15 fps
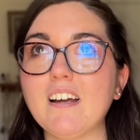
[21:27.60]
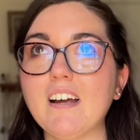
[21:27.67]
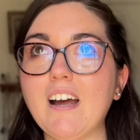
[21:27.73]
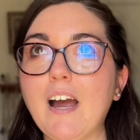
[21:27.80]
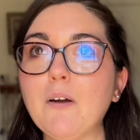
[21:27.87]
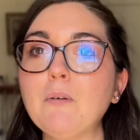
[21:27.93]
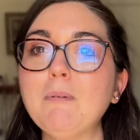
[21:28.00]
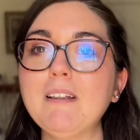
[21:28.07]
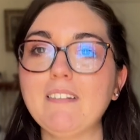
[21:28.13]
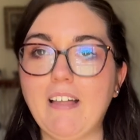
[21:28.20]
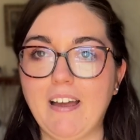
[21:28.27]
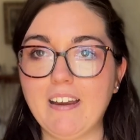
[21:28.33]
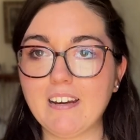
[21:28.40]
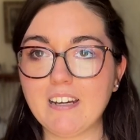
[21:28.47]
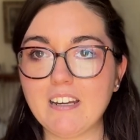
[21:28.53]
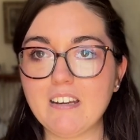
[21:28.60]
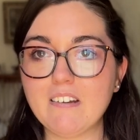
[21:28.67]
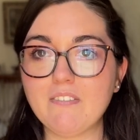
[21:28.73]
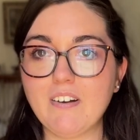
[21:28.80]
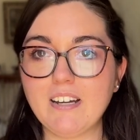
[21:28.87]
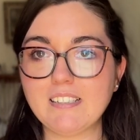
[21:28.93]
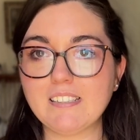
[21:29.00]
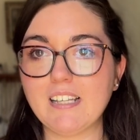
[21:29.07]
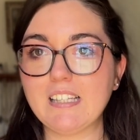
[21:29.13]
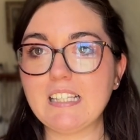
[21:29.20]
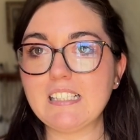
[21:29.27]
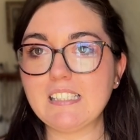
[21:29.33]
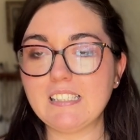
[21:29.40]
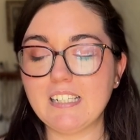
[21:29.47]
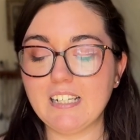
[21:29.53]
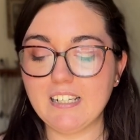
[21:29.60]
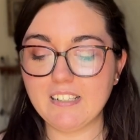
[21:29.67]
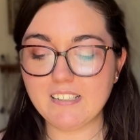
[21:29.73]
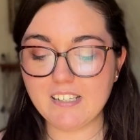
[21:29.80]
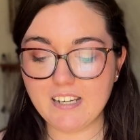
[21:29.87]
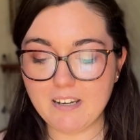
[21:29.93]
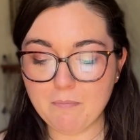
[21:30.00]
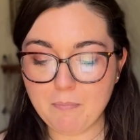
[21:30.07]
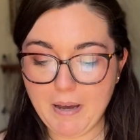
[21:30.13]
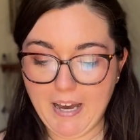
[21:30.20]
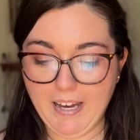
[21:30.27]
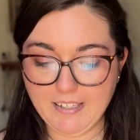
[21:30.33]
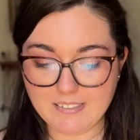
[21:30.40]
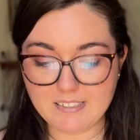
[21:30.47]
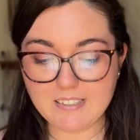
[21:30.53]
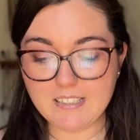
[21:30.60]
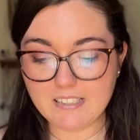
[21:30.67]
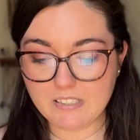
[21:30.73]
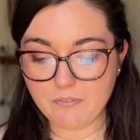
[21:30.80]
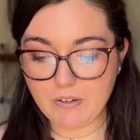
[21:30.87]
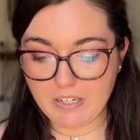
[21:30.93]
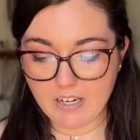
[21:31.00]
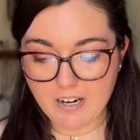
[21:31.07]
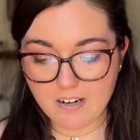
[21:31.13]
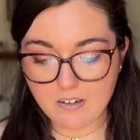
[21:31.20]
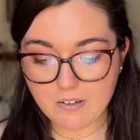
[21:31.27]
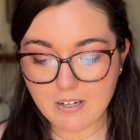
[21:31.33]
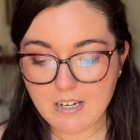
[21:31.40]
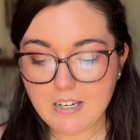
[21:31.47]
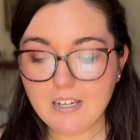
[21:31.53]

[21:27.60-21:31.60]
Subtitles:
I would be lying if I said this didn't impact this video.